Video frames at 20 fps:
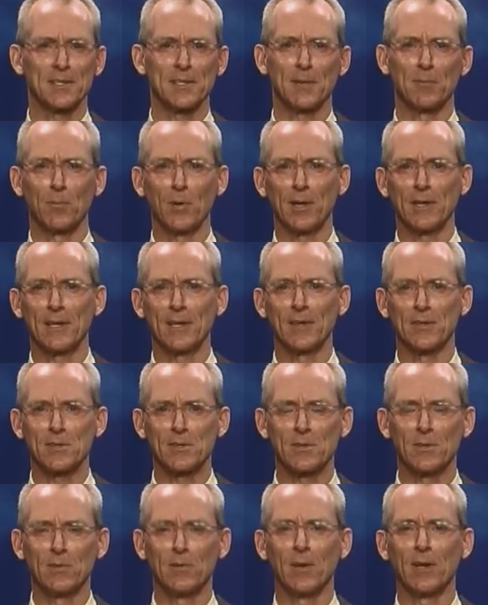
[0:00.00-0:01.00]
I'm right down the
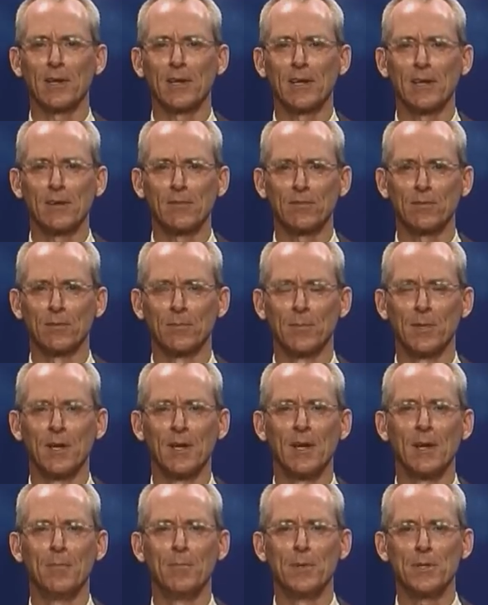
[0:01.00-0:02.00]
street right now from
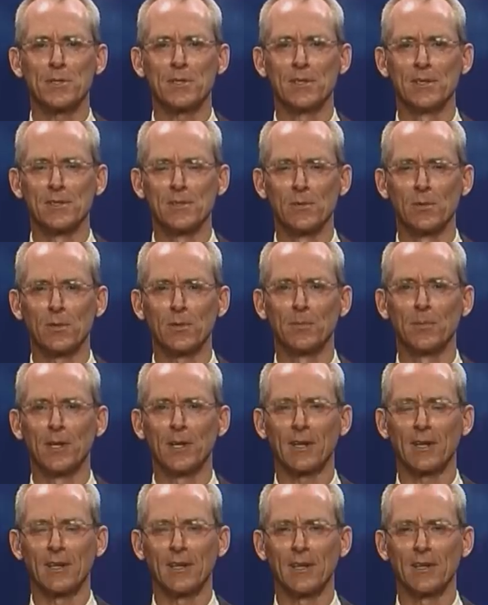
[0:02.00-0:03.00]
Michelin's North
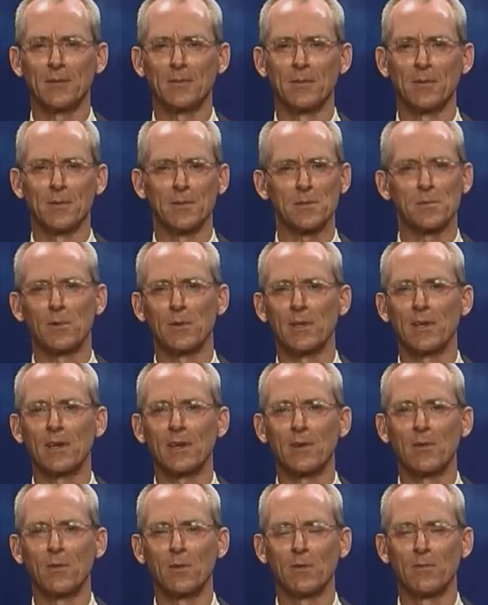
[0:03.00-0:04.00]
American headquarters. One of their
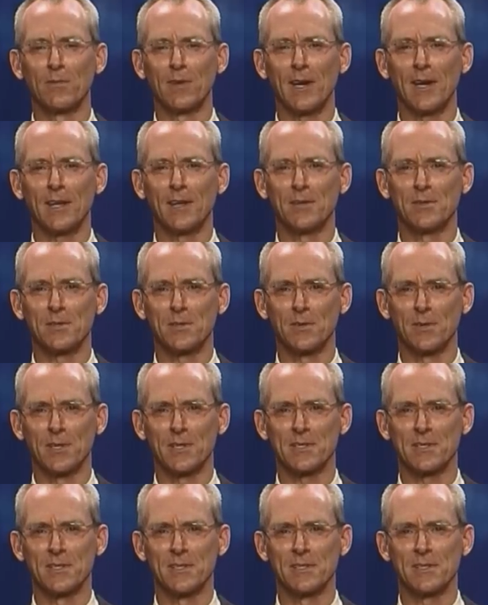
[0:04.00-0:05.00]
core values,
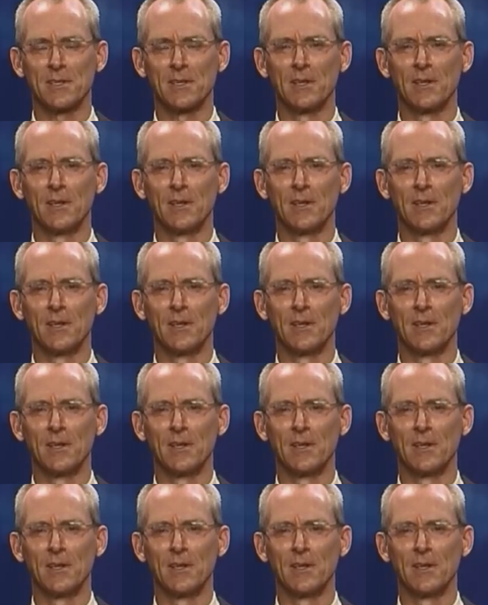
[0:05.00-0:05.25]
Chris, is